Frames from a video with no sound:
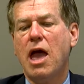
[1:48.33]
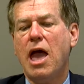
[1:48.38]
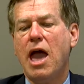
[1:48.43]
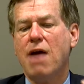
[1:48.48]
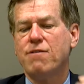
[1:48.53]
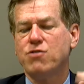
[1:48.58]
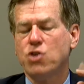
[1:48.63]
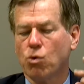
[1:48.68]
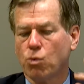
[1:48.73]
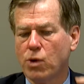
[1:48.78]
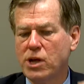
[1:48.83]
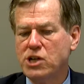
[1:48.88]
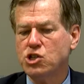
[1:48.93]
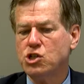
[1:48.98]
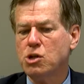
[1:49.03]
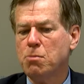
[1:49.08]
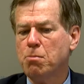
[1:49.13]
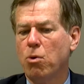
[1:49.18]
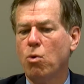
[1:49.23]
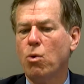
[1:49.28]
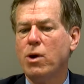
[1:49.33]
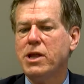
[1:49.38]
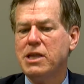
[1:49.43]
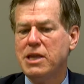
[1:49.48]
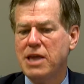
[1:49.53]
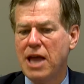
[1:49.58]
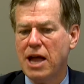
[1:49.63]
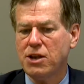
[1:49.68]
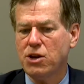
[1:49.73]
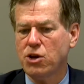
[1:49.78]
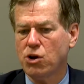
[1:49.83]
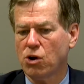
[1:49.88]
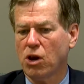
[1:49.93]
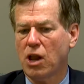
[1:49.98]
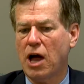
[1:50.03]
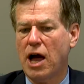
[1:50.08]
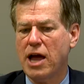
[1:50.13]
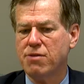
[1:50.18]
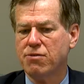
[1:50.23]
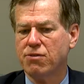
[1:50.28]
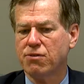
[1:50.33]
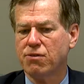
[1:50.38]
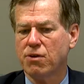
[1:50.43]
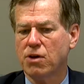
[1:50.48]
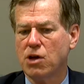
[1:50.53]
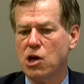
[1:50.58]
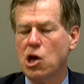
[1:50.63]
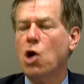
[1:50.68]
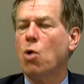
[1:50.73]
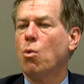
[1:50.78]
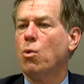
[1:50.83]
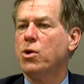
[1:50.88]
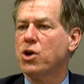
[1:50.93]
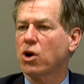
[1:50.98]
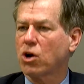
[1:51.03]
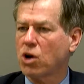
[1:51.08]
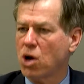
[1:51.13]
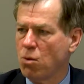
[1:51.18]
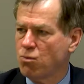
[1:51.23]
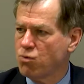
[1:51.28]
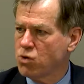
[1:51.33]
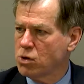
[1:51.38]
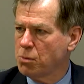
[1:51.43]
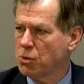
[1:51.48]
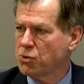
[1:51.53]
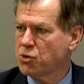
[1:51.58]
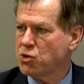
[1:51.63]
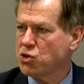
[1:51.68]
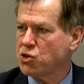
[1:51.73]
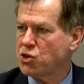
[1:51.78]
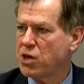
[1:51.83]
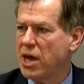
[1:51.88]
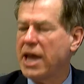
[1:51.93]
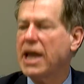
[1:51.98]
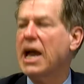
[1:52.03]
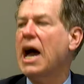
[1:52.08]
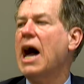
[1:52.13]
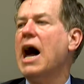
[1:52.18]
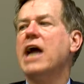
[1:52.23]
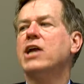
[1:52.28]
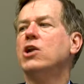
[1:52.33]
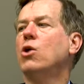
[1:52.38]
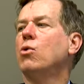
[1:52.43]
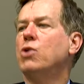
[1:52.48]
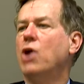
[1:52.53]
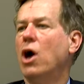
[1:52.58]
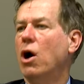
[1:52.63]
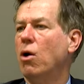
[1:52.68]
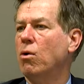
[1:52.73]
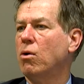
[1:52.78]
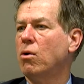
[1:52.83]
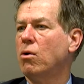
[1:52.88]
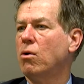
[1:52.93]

have you reached a point yet in your life where you're comfortable to say, I don't know.